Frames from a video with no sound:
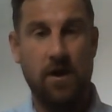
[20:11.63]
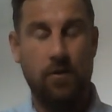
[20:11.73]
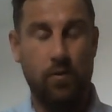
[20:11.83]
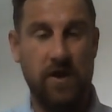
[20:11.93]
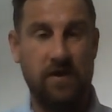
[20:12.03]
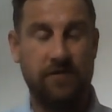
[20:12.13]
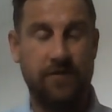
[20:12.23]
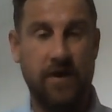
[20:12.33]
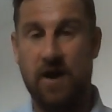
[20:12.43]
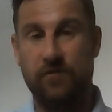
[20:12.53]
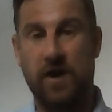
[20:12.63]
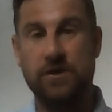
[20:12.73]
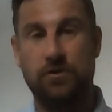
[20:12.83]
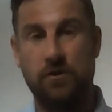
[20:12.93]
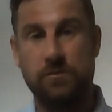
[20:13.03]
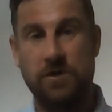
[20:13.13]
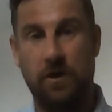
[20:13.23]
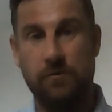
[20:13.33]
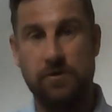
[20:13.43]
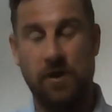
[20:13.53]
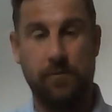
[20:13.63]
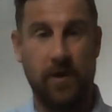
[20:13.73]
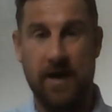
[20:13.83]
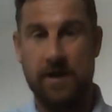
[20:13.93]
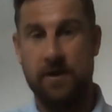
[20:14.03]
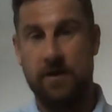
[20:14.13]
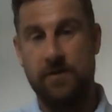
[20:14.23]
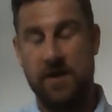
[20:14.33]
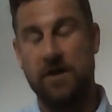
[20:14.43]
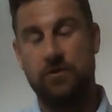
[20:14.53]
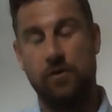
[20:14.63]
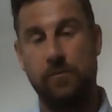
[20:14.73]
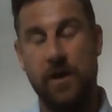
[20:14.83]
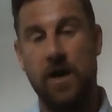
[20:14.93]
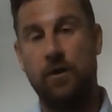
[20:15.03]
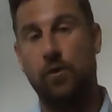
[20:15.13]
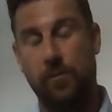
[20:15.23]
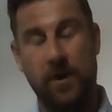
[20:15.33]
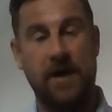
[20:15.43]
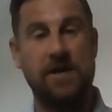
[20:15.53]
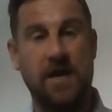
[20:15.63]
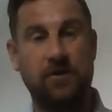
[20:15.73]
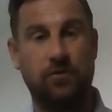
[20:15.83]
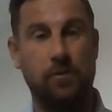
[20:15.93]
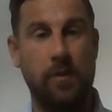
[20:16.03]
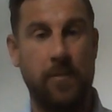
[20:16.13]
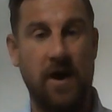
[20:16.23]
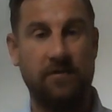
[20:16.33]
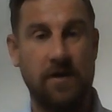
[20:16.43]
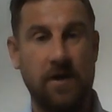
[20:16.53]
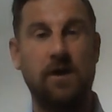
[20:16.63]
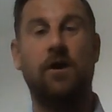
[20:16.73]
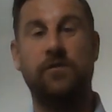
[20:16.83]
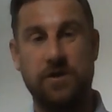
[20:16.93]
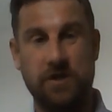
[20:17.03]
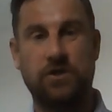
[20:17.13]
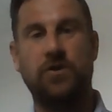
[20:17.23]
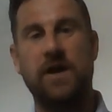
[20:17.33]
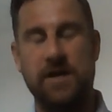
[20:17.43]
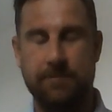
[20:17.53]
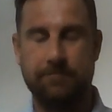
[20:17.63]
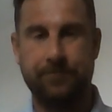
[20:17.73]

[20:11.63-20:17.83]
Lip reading: with other age groups. So playing the age group below or playing the age group above. Obviously, training